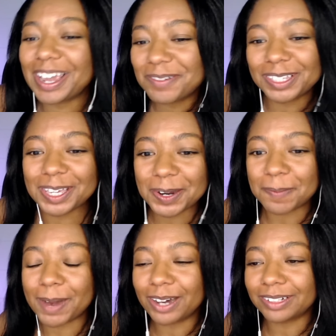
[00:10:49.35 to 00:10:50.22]
everything
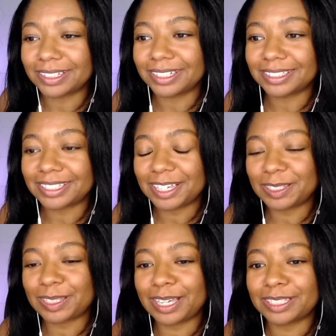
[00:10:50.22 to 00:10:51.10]
about this
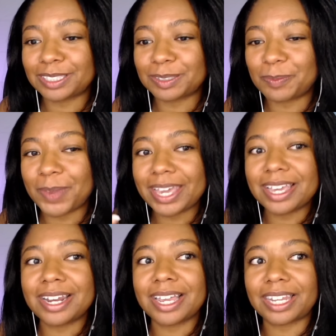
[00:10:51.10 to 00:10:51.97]
is
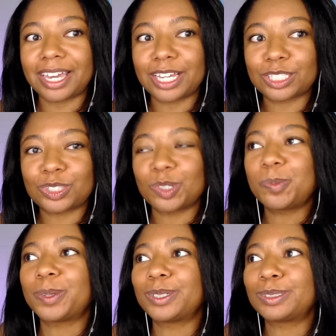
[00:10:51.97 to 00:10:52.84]
making it like
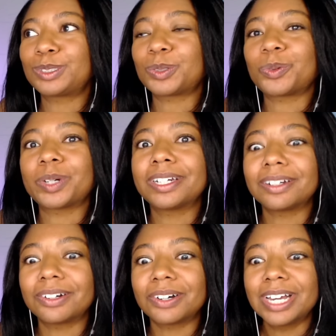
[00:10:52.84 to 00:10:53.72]
super
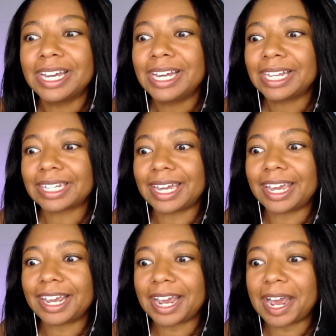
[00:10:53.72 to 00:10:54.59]
surreal.
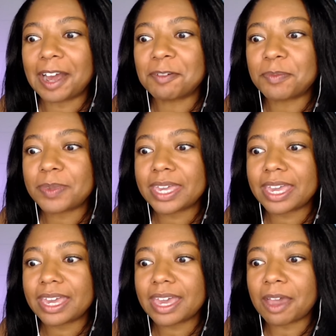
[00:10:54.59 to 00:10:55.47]
Like I'm
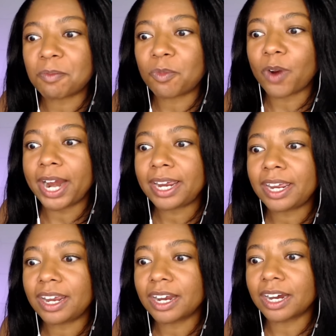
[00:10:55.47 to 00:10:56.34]
right
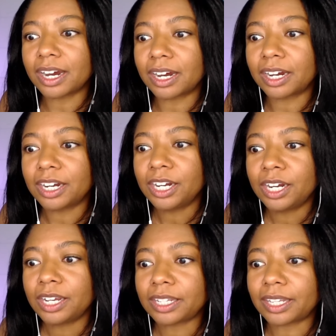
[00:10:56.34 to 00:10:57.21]
here,
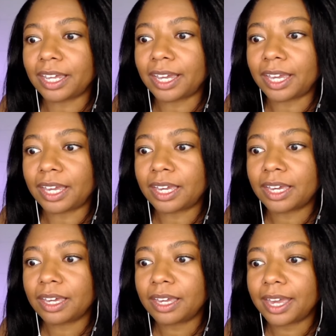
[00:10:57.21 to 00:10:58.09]
like
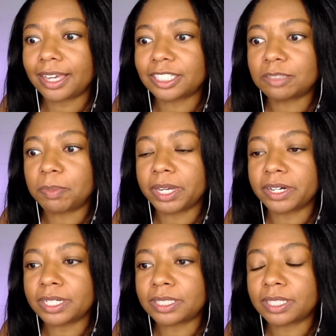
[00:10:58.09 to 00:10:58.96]

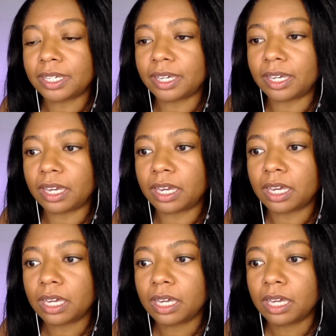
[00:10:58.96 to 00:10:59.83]
experiencing
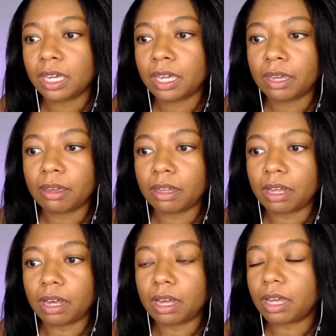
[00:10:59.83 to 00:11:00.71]

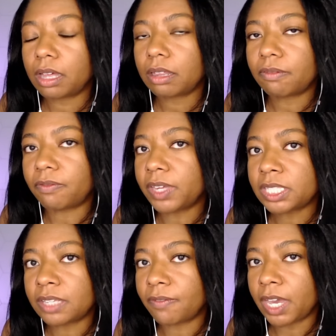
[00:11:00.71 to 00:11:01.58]

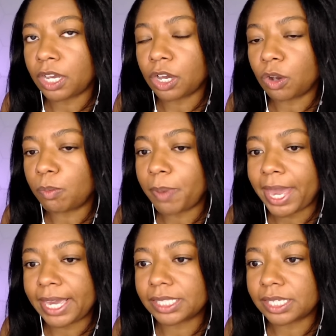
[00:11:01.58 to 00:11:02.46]
Vincent Van Gogh
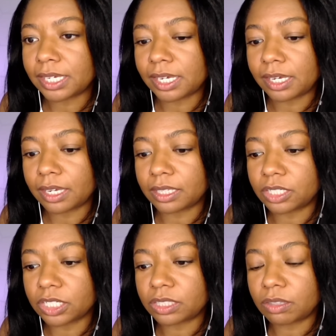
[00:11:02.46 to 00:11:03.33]
painting
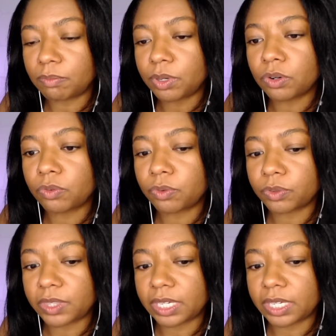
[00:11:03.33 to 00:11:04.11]
and just the beautiful